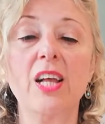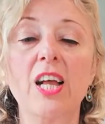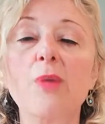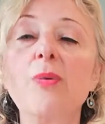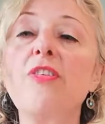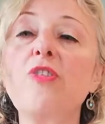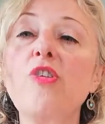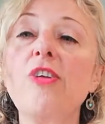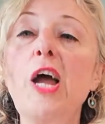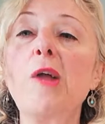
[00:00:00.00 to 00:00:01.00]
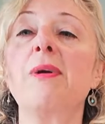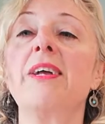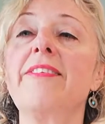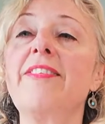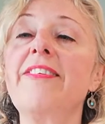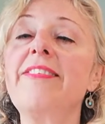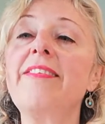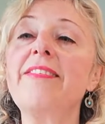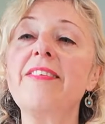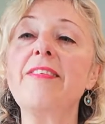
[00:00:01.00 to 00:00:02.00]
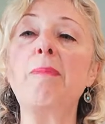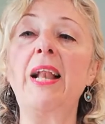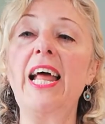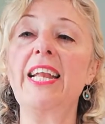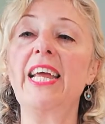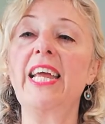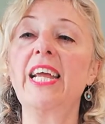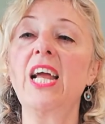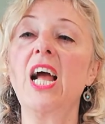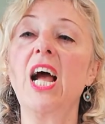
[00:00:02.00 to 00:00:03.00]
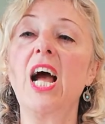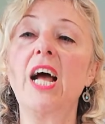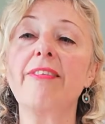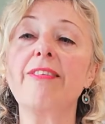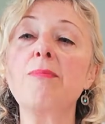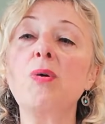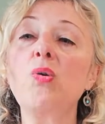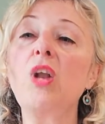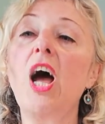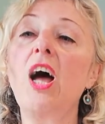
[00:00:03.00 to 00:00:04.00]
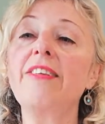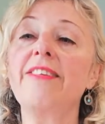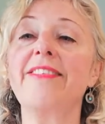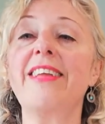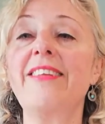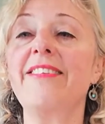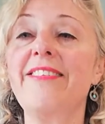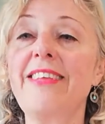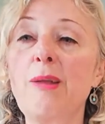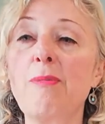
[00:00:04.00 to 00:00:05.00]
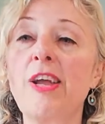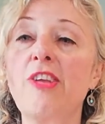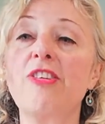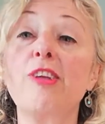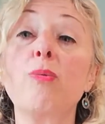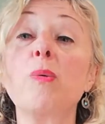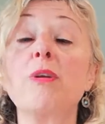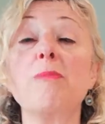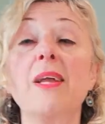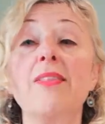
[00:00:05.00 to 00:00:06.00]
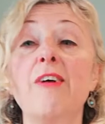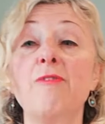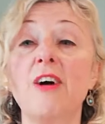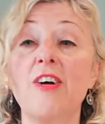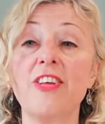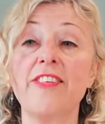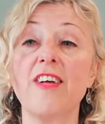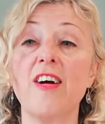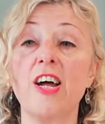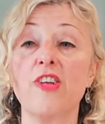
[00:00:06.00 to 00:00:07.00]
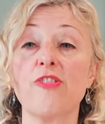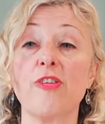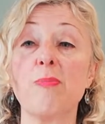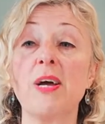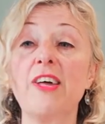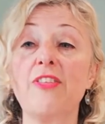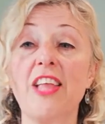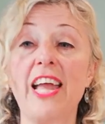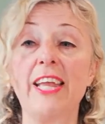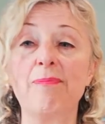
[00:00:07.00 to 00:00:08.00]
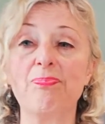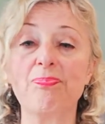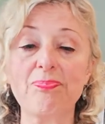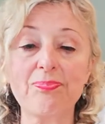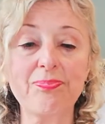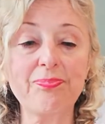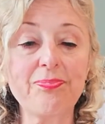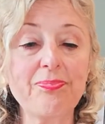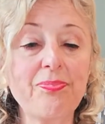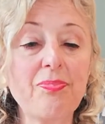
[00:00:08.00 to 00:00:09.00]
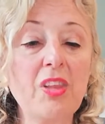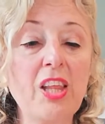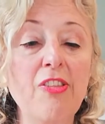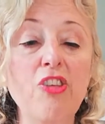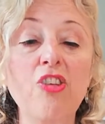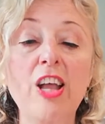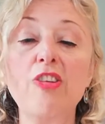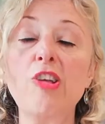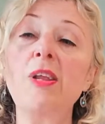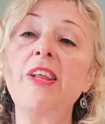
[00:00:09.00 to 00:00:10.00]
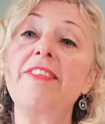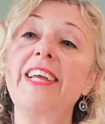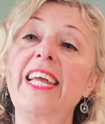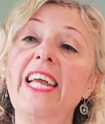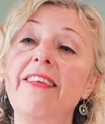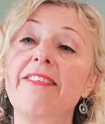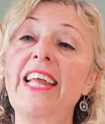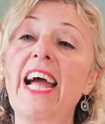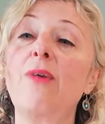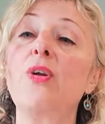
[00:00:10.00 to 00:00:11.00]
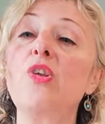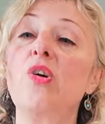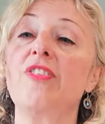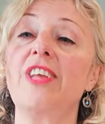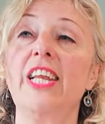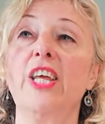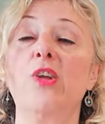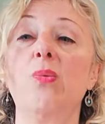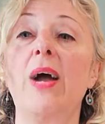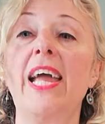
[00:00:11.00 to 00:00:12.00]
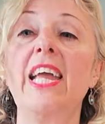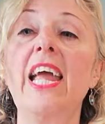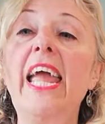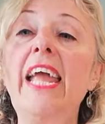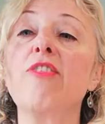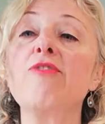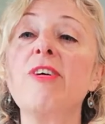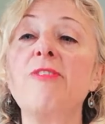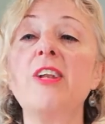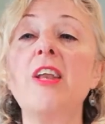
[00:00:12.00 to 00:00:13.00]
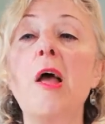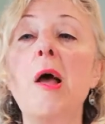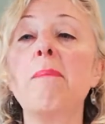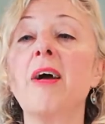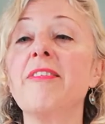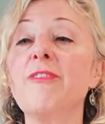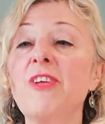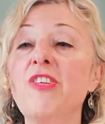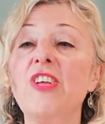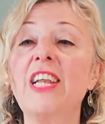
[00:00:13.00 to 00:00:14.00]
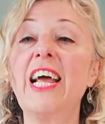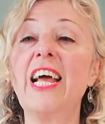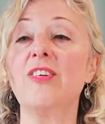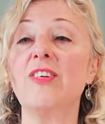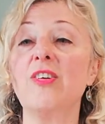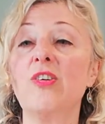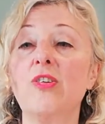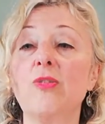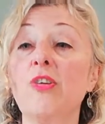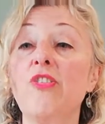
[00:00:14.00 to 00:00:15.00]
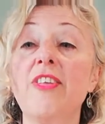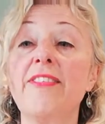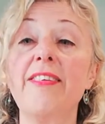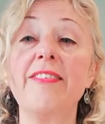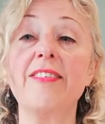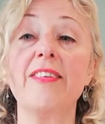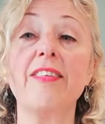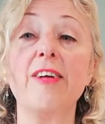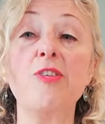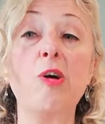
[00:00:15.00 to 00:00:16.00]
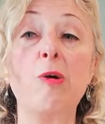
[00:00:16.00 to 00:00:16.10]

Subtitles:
When the story opens, the sisters are planning a small, understated celebration of what would have been their father's 100th birthday. The church community is now not in a good way. It's riven by division and discord, which the sisters have not